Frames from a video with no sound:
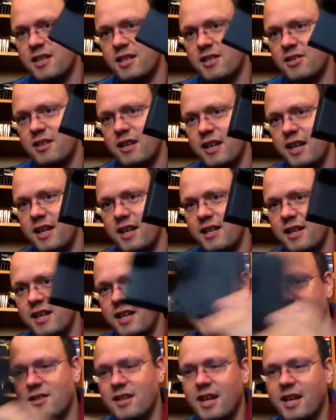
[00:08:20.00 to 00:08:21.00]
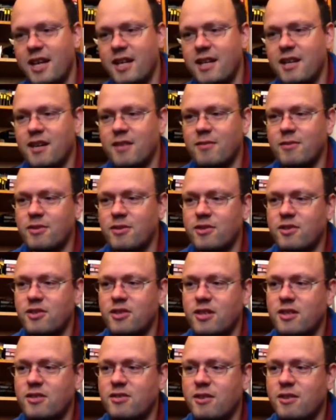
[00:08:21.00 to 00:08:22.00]
actually, it is a Commodore
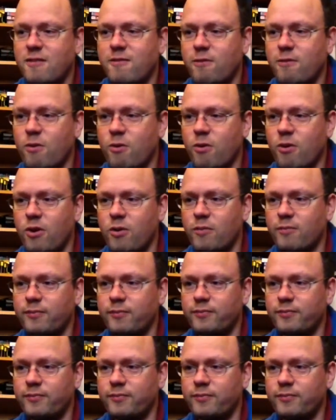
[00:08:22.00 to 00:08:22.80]
64